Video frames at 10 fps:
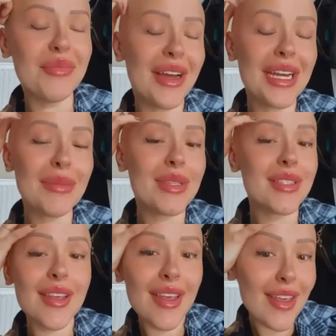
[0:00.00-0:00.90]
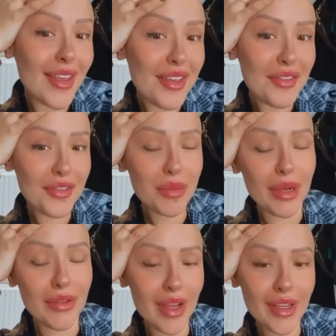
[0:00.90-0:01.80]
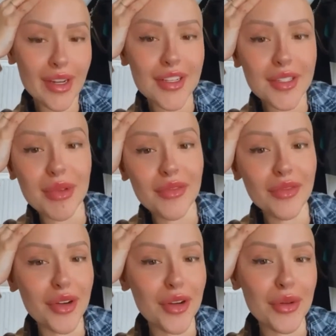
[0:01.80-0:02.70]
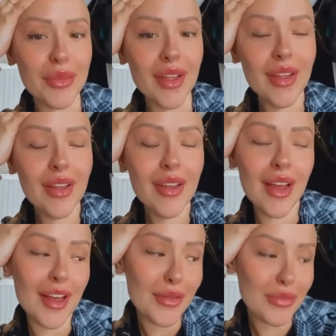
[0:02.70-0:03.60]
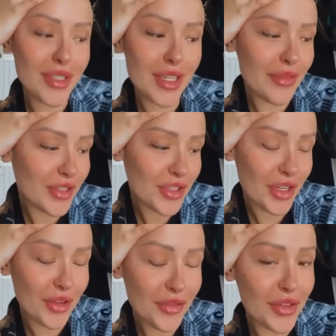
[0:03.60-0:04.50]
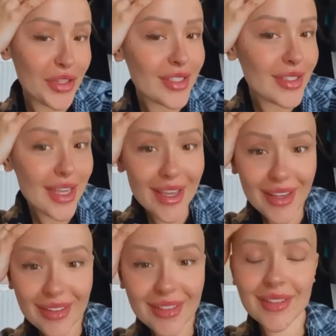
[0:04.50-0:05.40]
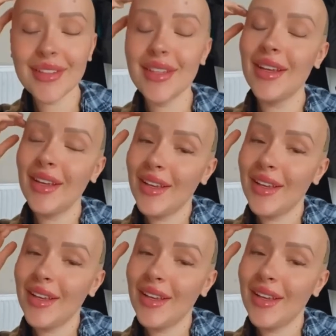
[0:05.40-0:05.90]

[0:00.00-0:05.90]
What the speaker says: My name is Eve. You might recognise me from the TV show First Dates.